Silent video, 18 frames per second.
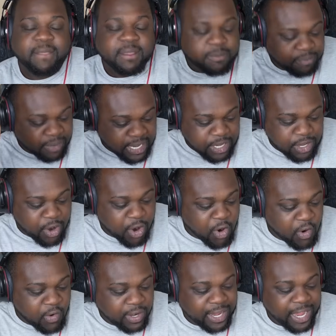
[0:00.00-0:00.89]
Play your
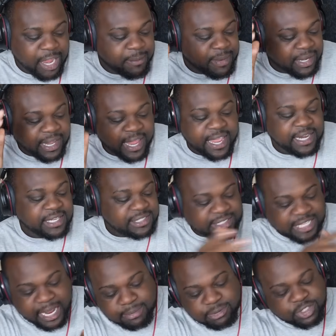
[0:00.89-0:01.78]
own game. And ladies,
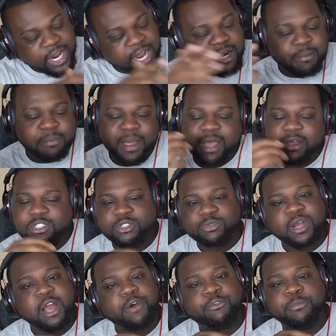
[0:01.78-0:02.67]
stop trying to bounce
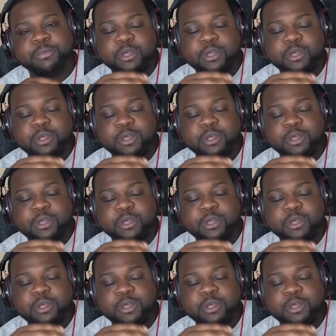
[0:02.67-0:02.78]
around.